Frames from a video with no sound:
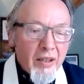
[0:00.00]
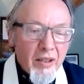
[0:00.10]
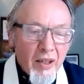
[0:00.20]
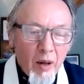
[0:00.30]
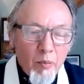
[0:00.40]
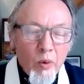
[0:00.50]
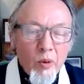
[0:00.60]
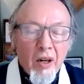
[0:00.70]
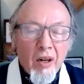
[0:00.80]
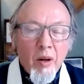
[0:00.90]
humbled
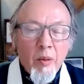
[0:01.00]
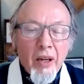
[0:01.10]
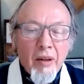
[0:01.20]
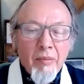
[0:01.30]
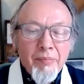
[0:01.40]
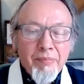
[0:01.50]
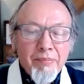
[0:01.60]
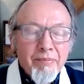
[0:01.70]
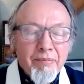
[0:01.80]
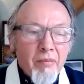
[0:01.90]
army.
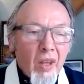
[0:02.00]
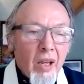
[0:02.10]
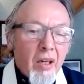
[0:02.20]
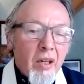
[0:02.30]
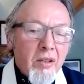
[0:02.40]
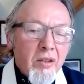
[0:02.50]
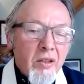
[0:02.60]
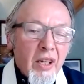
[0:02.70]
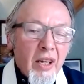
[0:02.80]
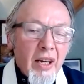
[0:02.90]

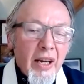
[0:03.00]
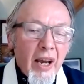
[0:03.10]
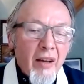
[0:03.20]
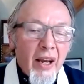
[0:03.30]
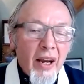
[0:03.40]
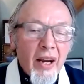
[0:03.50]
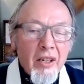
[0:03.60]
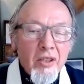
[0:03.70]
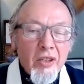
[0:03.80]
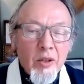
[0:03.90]
Seeing how their energy
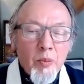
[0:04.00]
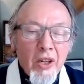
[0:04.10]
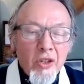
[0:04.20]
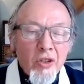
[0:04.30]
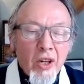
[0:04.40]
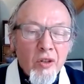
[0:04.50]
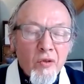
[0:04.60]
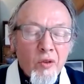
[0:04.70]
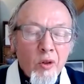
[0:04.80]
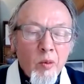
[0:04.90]
has been
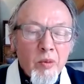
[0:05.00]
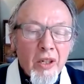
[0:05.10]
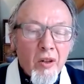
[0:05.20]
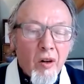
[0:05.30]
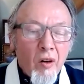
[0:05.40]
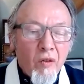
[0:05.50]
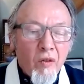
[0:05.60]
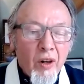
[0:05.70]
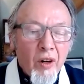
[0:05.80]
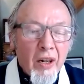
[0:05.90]
transformed into
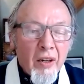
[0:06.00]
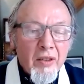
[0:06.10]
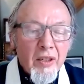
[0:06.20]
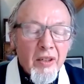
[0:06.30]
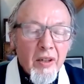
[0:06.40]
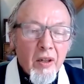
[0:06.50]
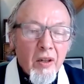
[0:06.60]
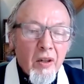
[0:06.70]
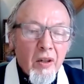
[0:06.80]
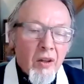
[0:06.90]
offerings,
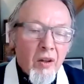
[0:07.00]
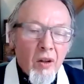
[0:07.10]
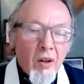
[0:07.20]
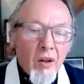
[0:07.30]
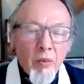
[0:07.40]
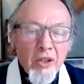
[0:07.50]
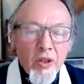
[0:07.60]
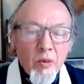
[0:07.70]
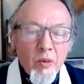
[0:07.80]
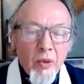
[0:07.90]

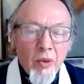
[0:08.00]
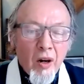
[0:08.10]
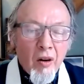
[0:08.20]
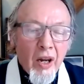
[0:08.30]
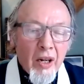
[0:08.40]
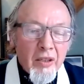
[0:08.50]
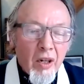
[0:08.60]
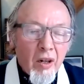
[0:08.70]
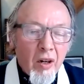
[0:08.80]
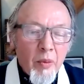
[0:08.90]
Machimara and his
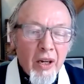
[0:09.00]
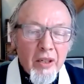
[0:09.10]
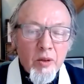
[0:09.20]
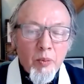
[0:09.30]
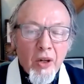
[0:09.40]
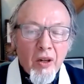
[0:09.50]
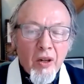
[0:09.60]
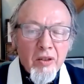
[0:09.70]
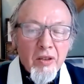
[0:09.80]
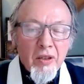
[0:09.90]
army
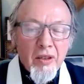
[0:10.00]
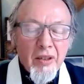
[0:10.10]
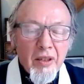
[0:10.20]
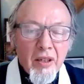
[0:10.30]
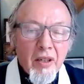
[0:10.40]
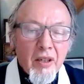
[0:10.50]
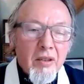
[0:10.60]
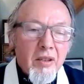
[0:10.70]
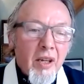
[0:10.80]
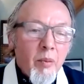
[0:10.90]
disperse,
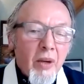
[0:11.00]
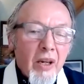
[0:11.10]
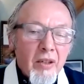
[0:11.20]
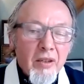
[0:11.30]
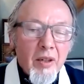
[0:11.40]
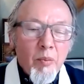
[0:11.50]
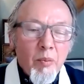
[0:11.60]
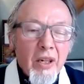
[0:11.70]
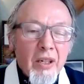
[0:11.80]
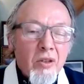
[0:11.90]
seeming to simply
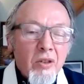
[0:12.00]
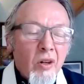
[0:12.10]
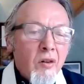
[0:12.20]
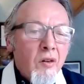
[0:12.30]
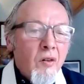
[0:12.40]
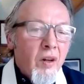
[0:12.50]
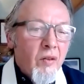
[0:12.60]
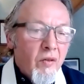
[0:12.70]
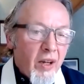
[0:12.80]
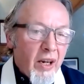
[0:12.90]
dissolve and
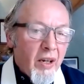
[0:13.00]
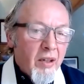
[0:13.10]
fade.